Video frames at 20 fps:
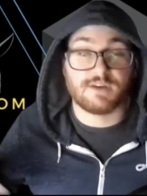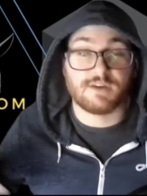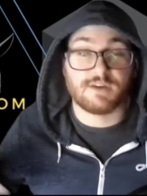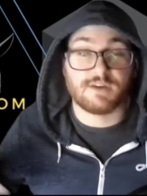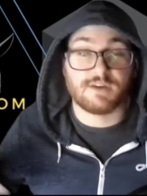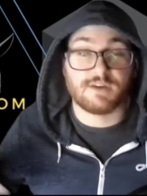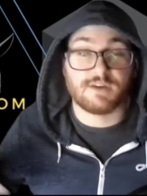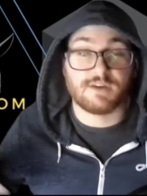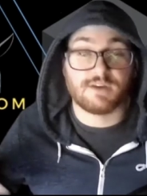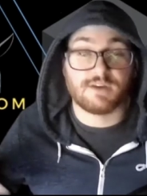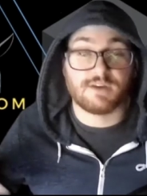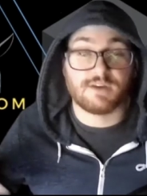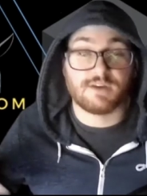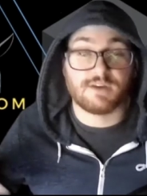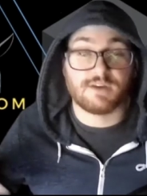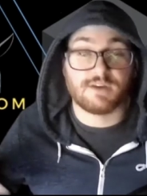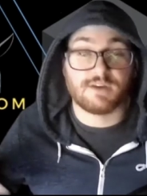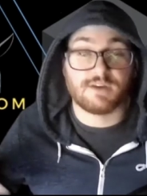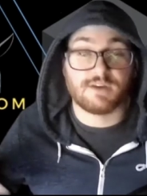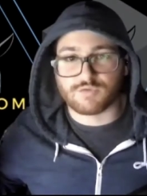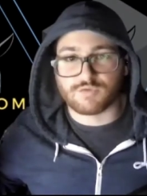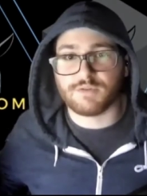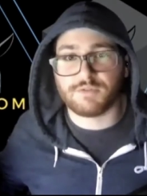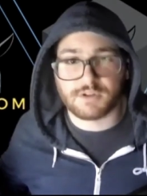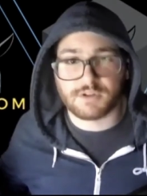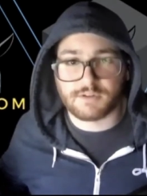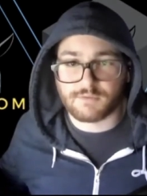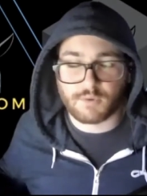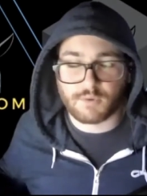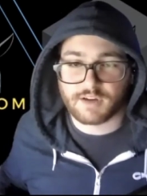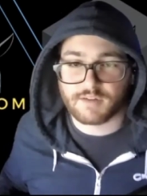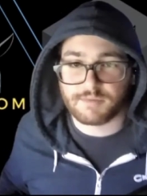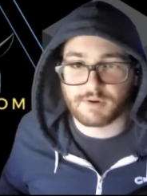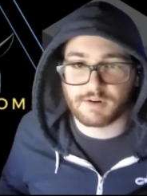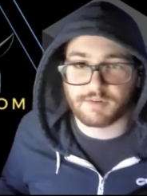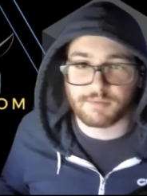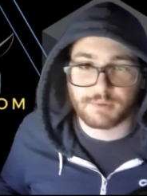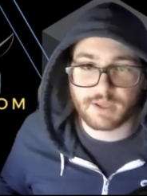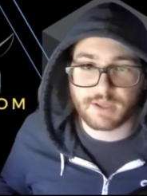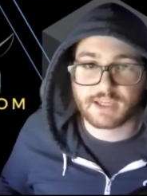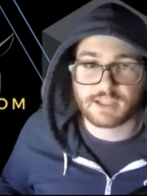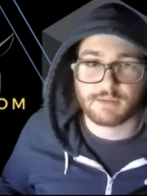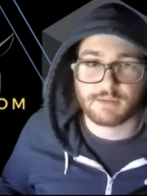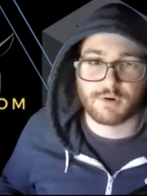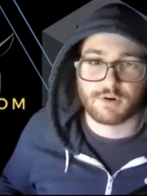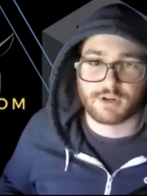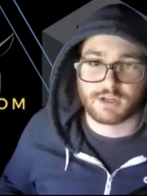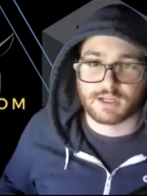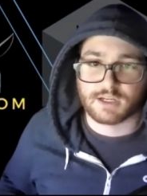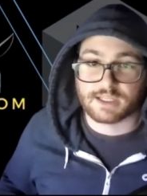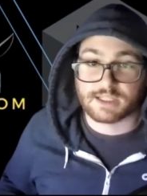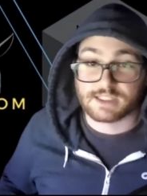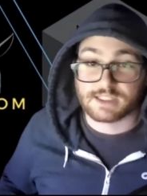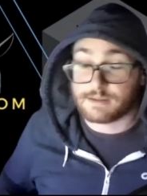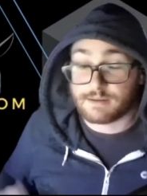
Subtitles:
And now it's just some derivative way of playing the market.